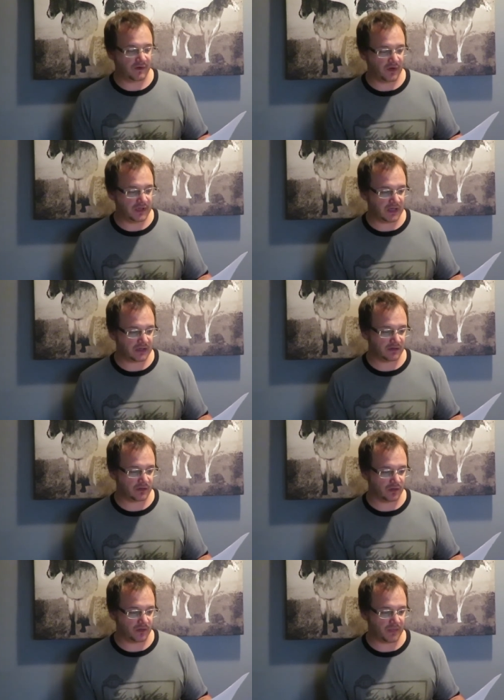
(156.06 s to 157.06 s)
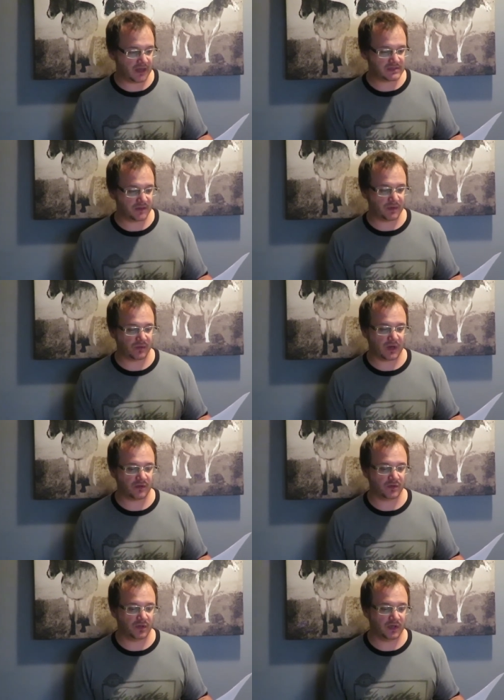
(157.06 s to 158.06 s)
very technical matchup and
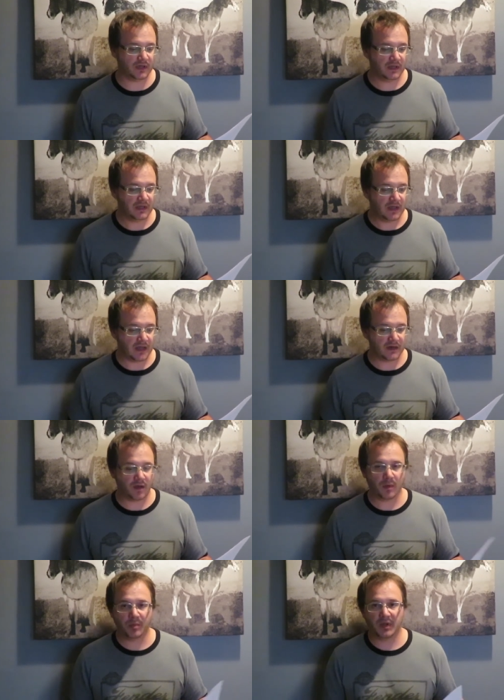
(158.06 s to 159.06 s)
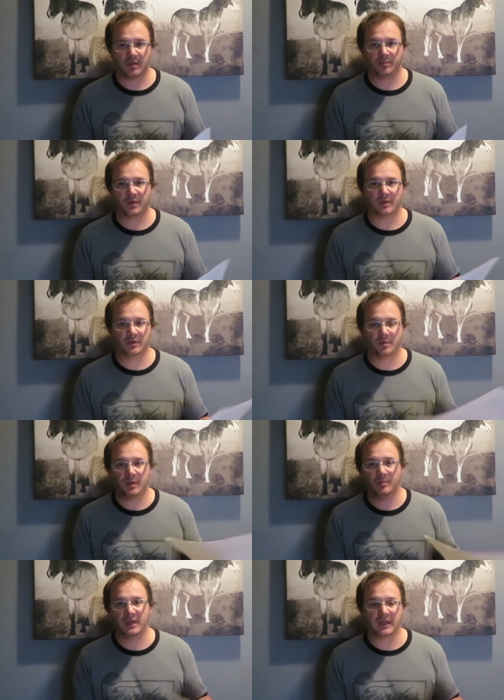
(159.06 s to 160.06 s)
rather good. Uh, not my pick not
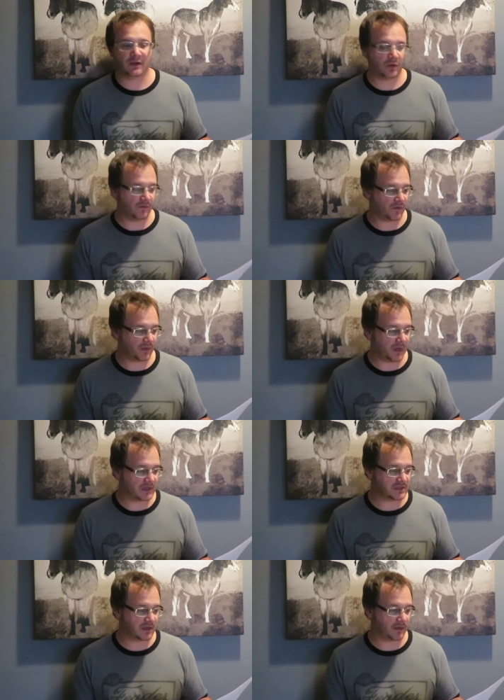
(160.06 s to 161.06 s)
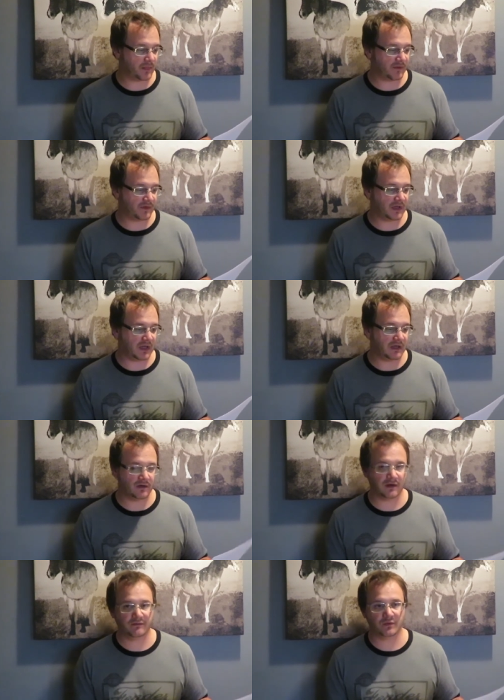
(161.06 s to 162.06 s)
my pick at all for the matchup of the night.
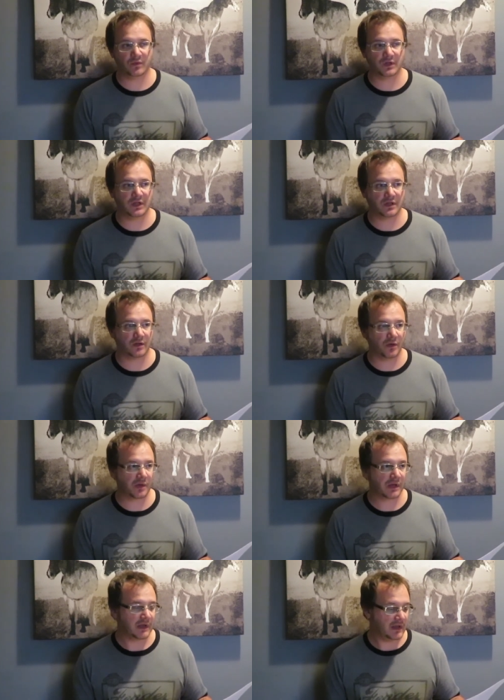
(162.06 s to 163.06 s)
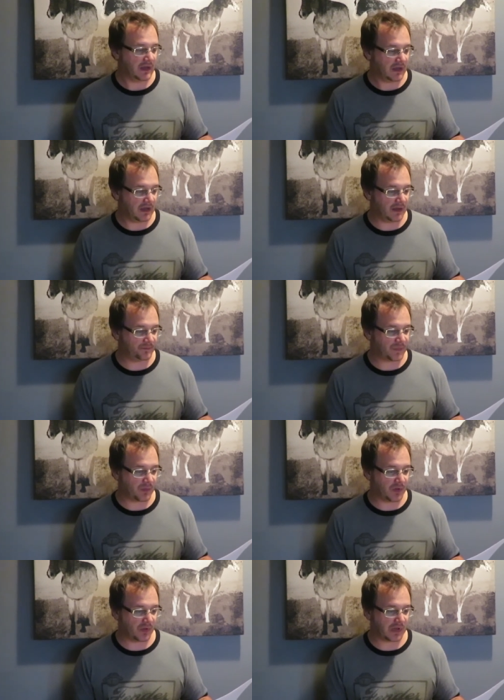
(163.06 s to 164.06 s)
Not even really close, um,
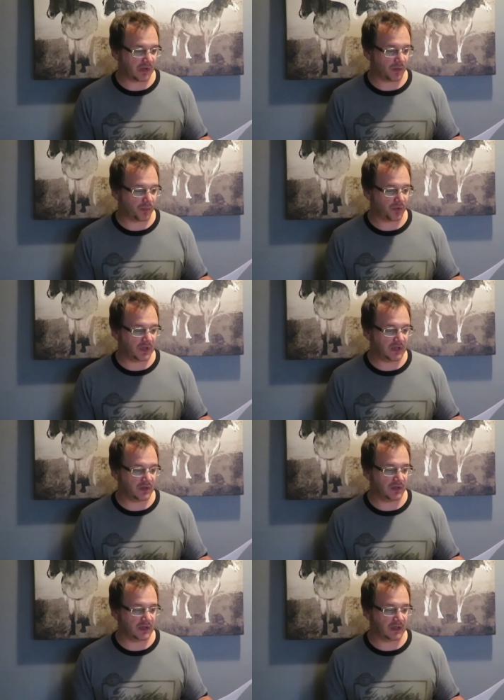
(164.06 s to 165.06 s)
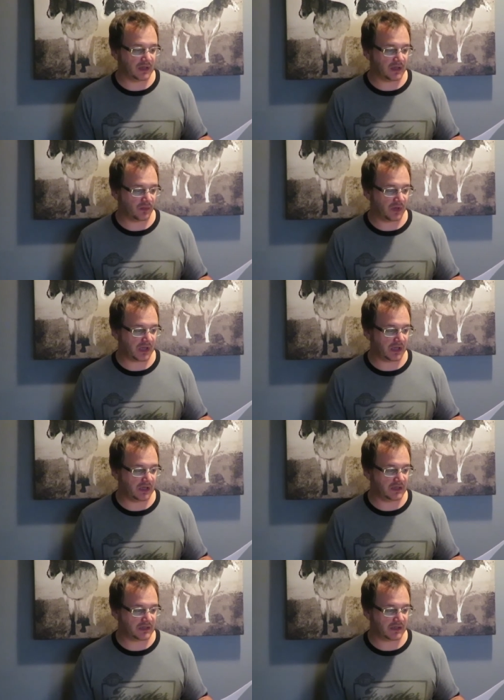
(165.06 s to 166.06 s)
but it was still pretty good. Uh, we've
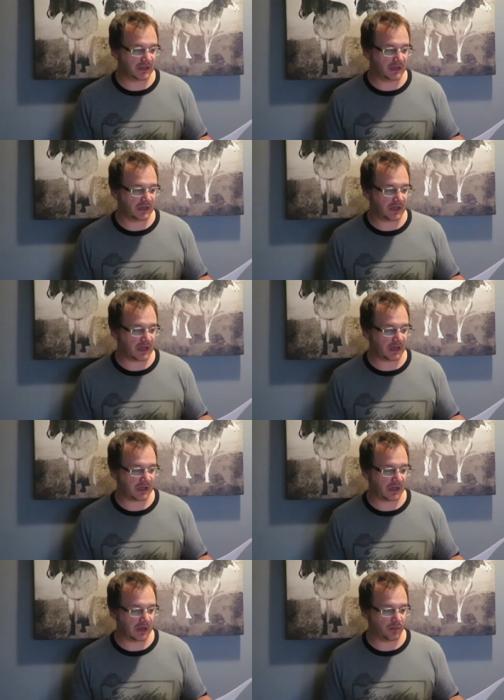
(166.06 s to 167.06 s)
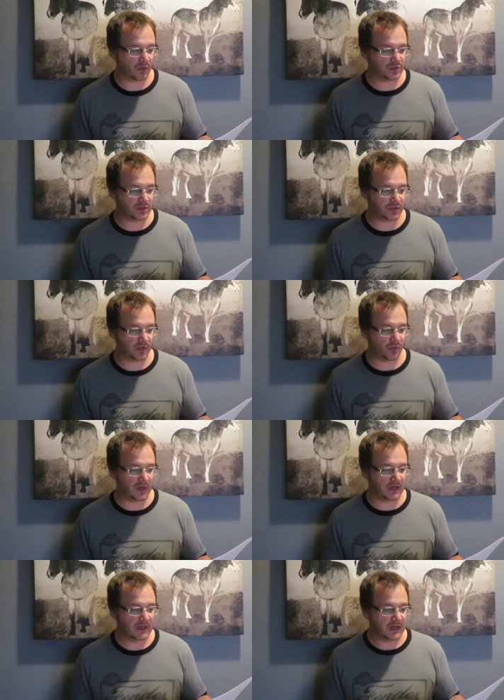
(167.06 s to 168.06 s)
seen Zack Sabre Jr.
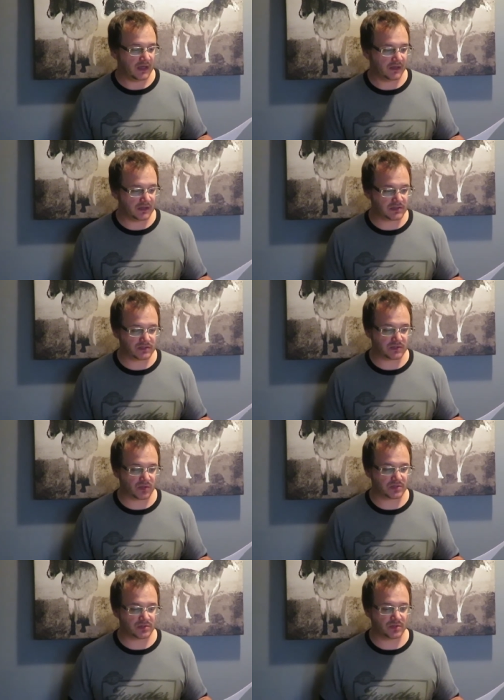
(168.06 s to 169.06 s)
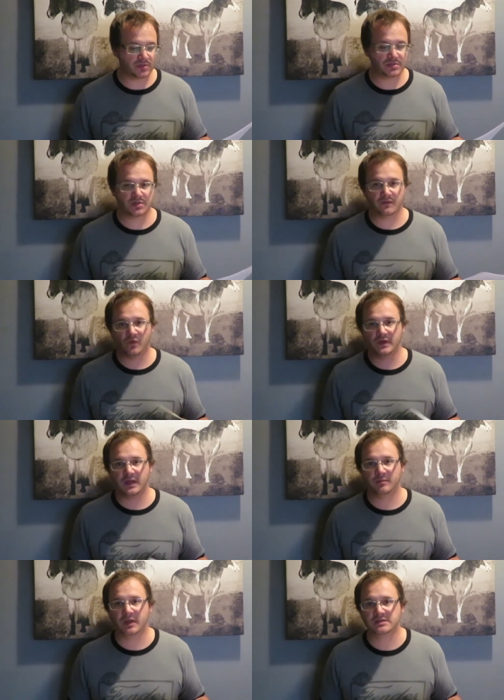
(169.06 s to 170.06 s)
win. I think Sorcerer should have won
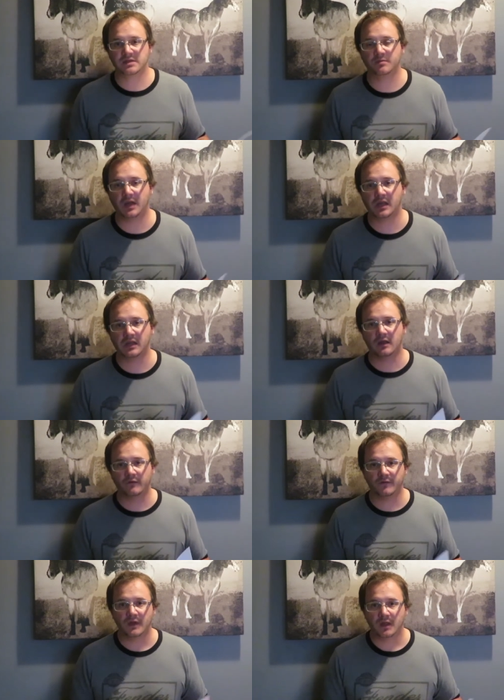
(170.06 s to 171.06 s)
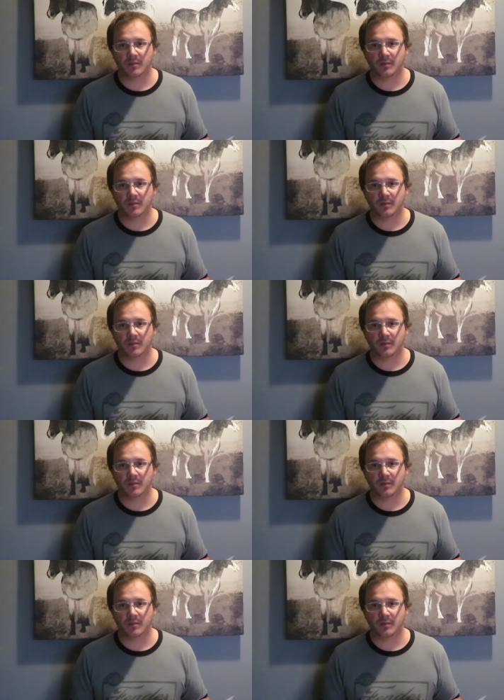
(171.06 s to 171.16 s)
that matchup myself,